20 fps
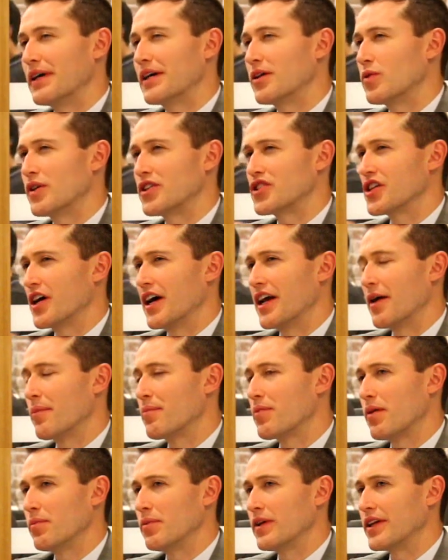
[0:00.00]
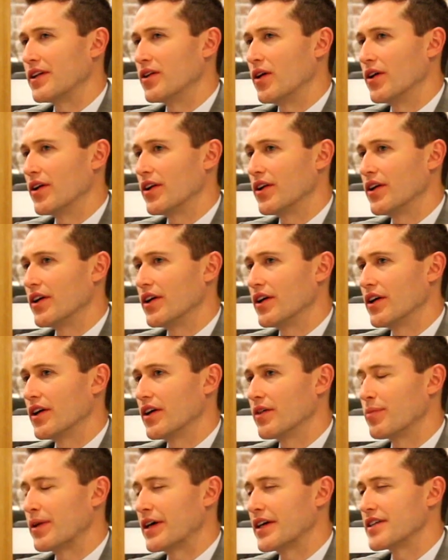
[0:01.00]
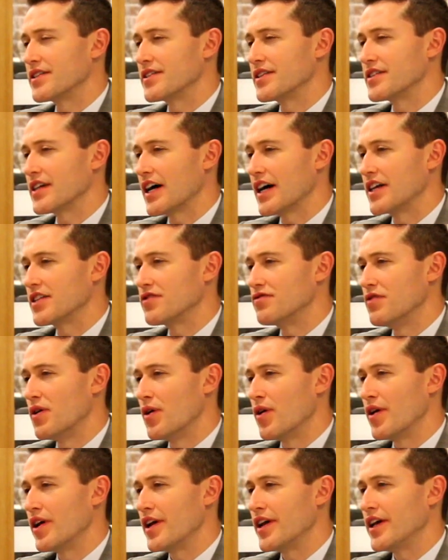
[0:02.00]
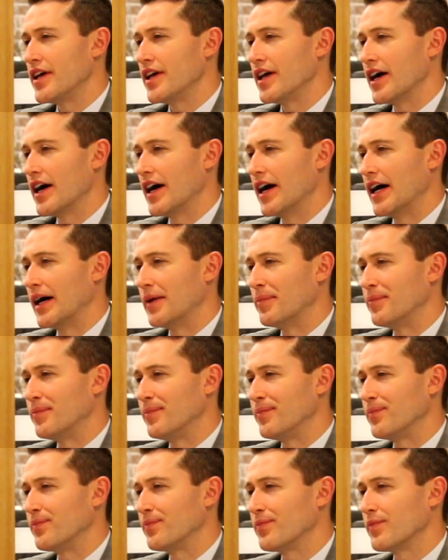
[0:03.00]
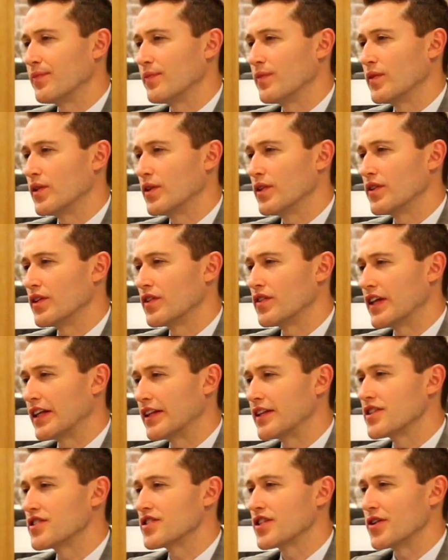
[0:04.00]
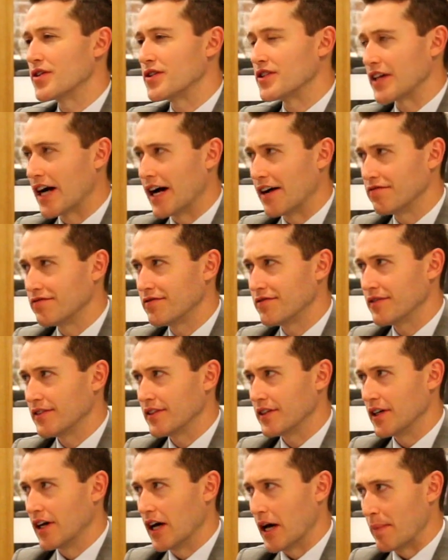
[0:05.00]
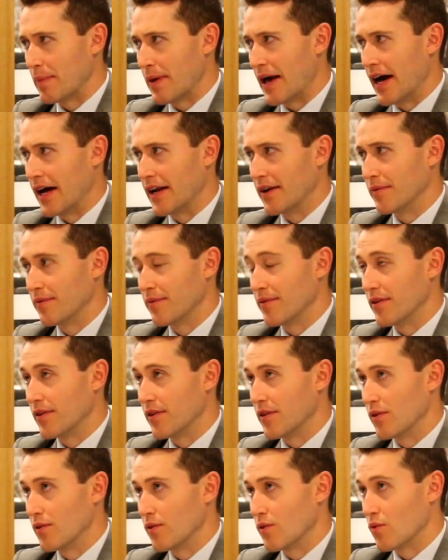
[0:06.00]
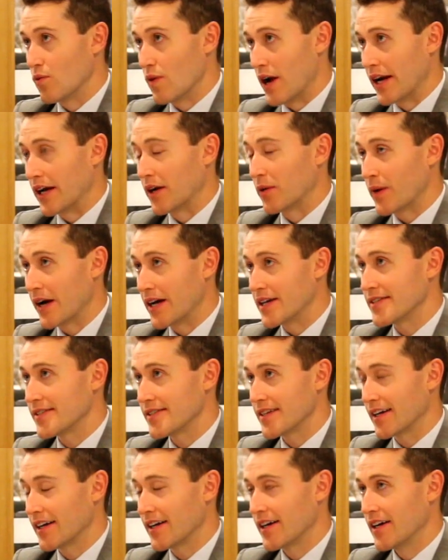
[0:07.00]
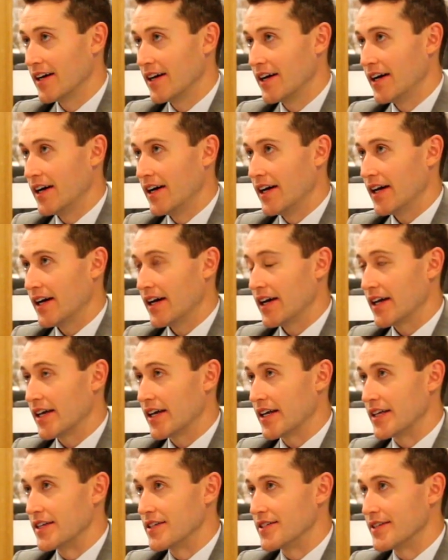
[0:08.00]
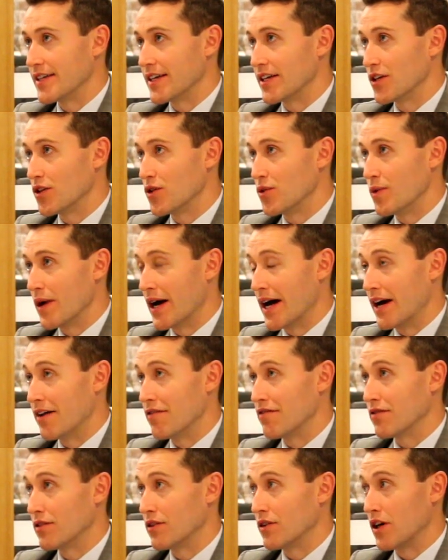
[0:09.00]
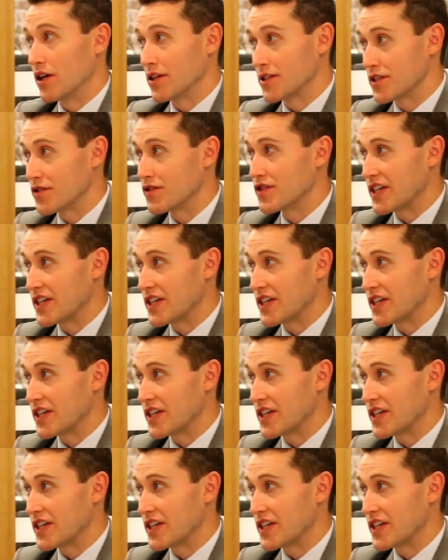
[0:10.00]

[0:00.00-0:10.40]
question, and I'm probably not because it's very the thing that's so tough about running racing is that you have lots of